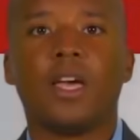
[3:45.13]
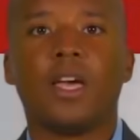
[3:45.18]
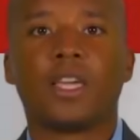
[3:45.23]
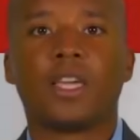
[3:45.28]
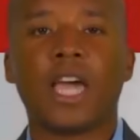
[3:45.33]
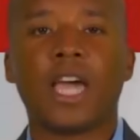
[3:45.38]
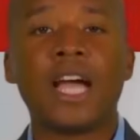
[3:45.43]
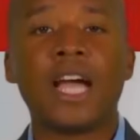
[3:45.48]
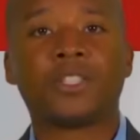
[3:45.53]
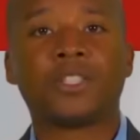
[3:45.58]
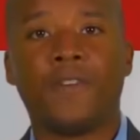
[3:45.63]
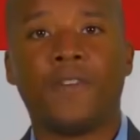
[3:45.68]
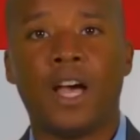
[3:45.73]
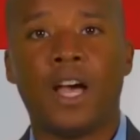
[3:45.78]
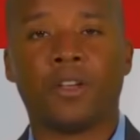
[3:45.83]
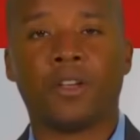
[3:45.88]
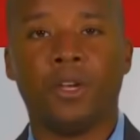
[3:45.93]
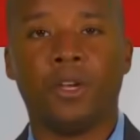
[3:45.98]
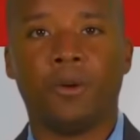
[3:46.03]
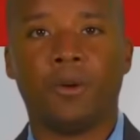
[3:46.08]
Cash
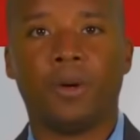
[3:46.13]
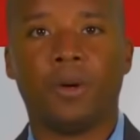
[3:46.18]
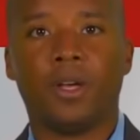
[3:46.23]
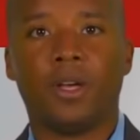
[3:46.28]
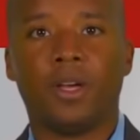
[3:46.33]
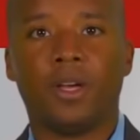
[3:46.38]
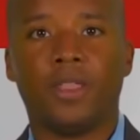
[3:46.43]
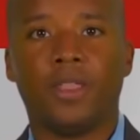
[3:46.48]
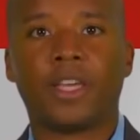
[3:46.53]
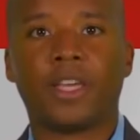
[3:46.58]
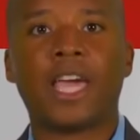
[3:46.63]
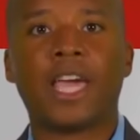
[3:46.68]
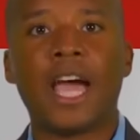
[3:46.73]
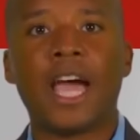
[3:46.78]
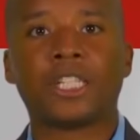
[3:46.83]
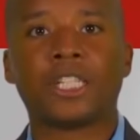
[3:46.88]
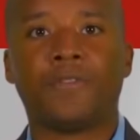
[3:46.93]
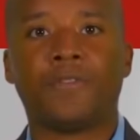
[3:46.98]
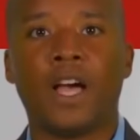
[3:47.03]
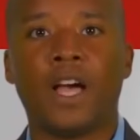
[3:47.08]
value. The
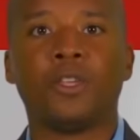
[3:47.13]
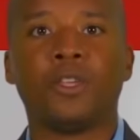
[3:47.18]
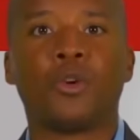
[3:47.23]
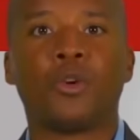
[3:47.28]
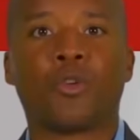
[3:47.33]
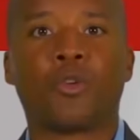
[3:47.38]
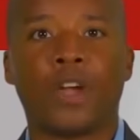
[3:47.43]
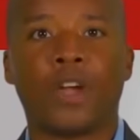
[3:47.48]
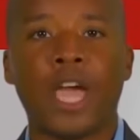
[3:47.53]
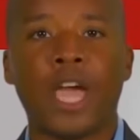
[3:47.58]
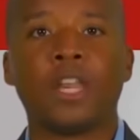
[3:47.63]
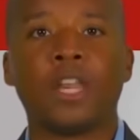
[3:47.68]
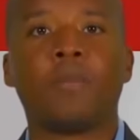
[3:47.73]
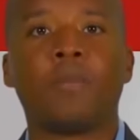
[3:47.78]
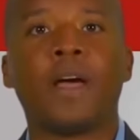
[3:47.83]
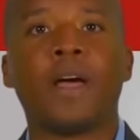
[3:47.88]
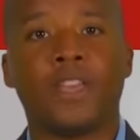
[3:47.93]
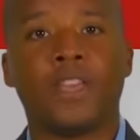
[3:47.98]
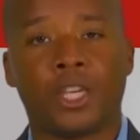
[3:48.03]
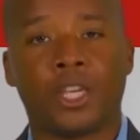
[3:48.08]
cash value created
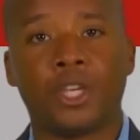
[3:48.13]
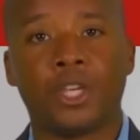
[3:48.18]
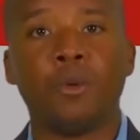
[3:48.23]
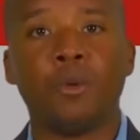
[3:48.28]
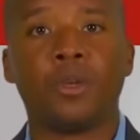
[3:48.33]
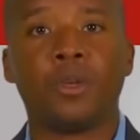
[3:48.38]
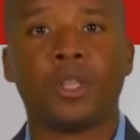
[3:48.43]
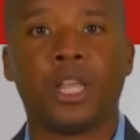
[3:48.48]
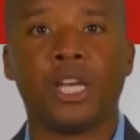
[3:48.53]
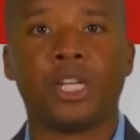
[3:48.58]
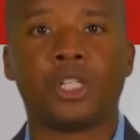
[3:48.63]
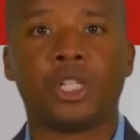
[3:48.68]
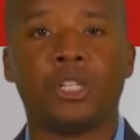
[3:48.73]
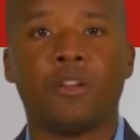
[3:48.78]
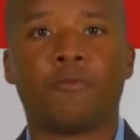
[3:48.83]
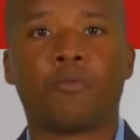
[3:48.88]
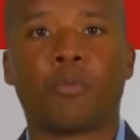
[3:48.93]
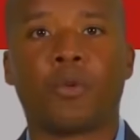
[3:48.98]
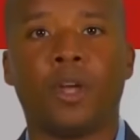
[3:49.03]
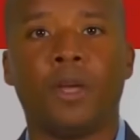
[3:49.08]
by the accumulation
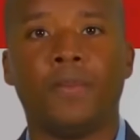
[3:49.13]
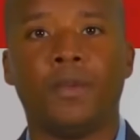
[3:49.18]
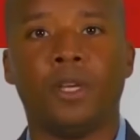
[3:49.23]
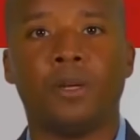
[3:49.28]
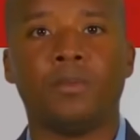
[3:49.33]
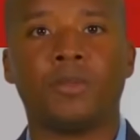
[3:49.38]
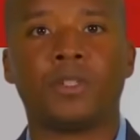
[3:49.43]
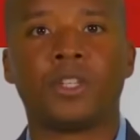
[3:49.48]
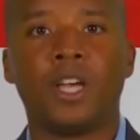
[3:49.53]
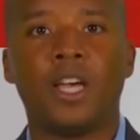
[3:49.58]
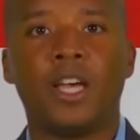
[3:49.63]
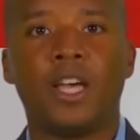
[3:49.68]
of premiums